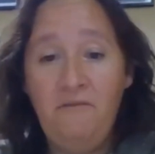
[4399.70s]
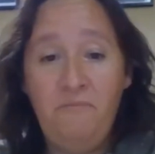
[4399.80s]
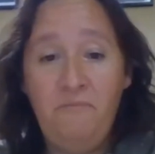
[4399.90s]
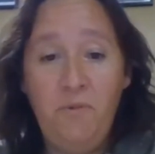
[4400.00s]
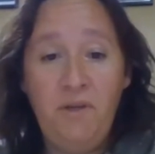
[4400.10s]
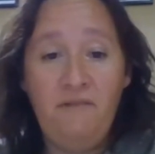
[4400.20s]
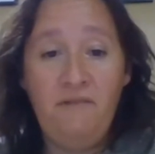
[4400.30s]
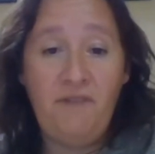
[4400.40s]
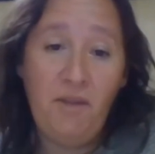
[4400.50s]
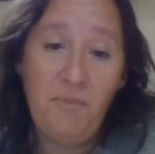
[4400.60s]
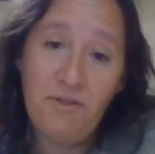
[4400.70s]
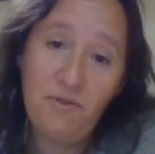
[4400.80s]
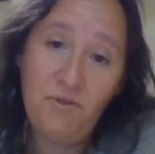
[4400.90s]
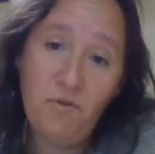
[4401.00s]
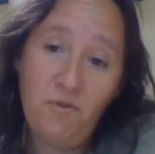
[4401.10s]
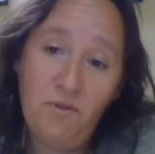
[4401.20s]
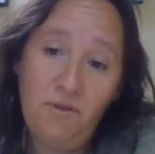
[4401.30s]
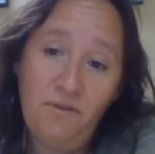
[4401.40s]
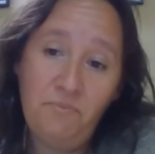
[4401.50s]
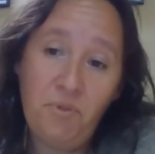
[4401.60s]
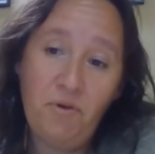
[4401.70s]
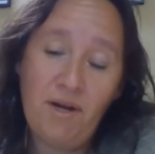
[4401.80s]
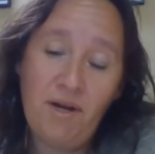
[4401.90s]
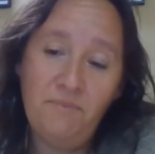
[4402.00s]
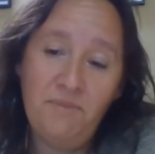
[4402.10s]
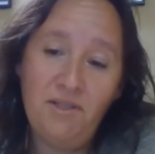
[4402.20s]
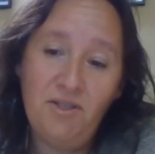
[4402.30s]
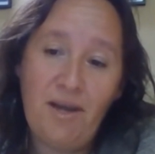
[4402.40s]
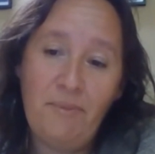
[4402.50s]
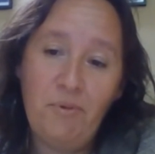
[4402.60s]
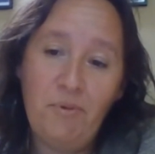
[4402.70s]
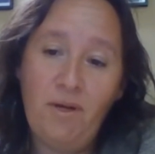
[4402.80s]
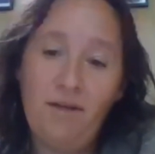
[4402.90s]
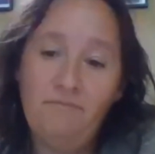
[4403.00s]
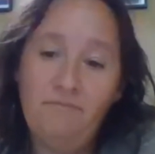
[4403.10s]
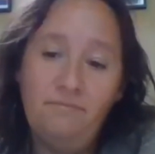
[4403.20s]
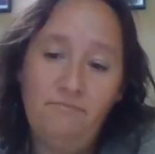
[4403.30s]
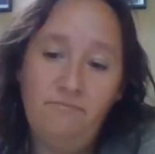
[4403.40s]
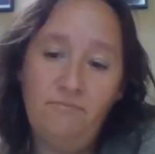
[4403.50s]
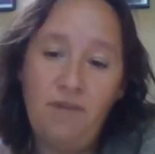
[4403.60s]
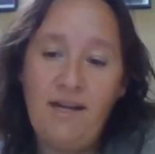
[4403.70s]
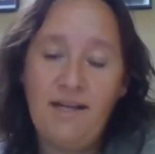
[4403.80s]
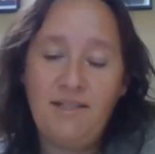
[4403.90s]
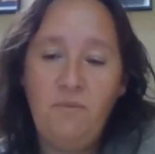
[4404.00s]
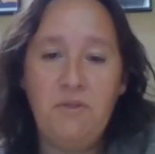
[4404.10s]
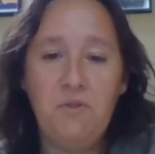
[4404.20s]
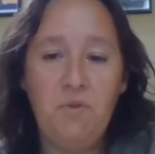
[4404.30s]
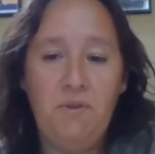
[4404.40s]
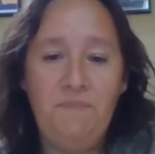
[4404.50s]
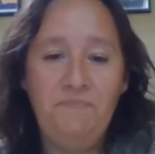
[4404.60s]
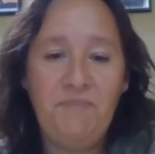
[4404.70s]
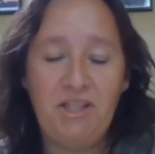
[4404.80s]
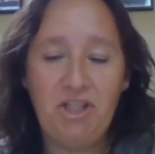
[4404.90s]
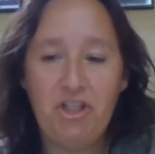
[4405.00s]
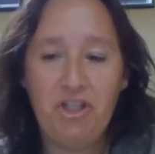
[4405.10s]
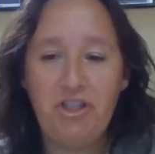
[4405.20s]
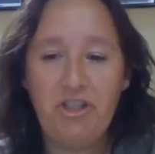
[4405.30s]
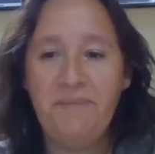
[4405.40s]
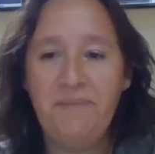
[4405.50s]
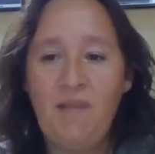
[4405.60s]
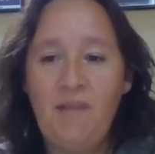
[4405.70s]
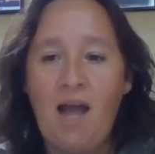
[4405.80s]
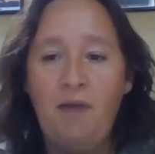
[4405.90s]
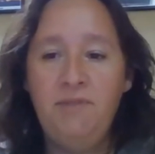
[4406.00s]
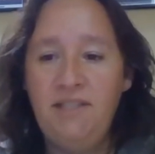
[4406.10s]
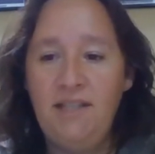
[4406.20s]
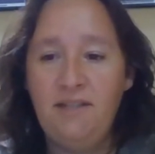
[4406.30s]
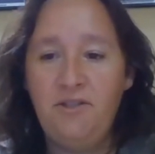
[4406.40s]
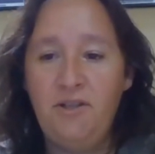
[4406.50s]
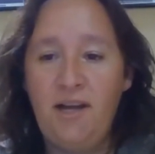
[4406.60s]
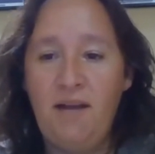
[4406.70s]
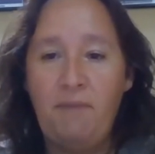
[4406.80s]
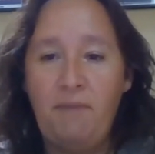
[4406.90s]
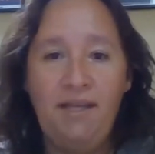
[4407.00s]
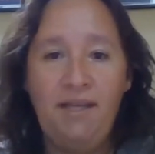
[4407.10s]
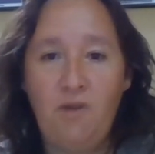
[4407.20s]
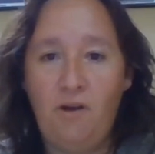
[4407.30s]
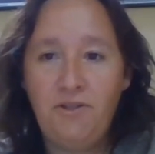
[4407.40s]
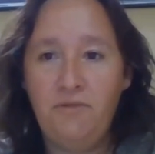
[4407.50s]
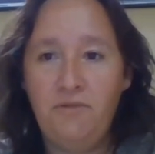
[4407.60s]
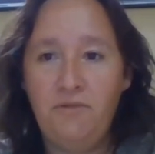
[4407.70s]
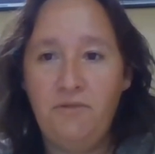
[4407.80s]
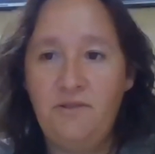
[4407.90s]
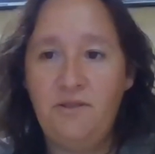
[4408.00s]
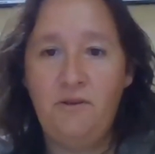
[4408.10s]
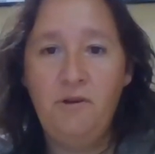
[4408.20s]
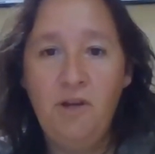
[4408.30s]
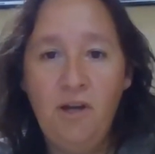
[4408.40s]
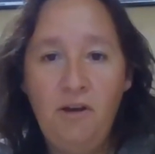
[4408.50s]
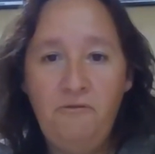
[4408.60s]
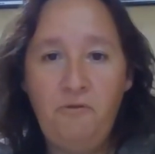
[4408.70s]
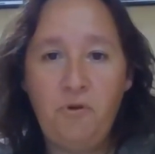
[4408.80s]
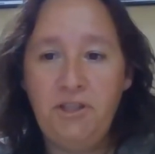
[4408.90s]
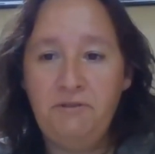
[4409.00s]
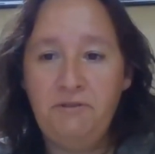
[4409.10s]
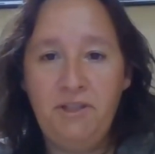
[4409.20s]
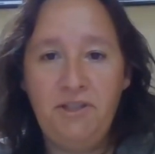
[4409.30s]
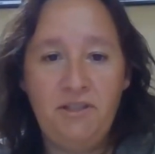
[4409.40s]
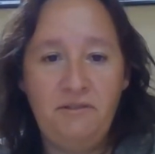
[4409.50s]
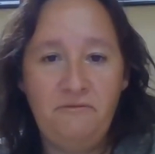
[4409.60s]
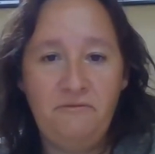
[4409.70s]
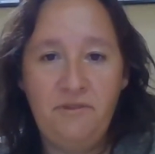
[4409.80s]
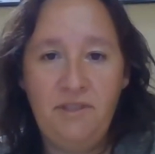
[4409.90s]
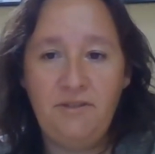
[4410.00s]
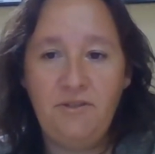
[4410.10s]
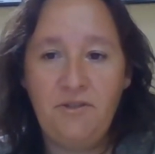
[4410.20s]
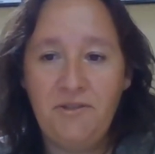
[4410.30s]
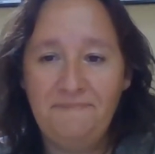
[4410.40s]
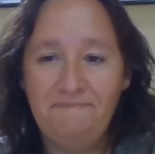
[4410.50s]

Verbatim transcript: we have elementary school programs in Chappaqua right next to Bell School at the church. I was a dancer and my kids also dance. So four generations of dancers.